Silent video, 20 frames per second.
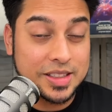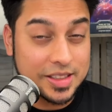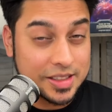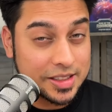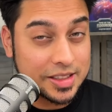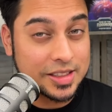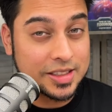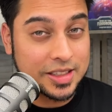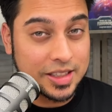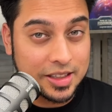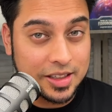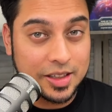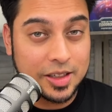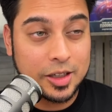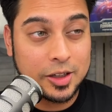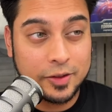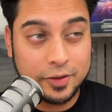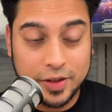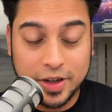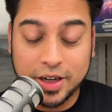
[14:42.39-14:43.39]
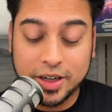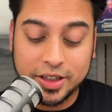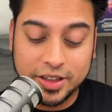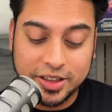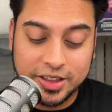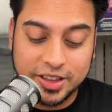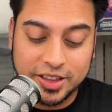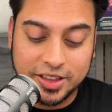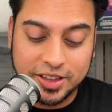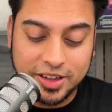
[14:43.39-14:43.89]
This is a very
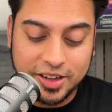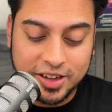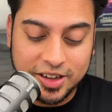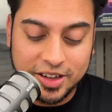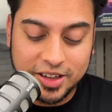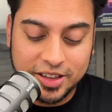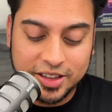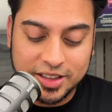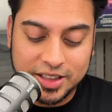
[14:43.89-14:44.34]
good card.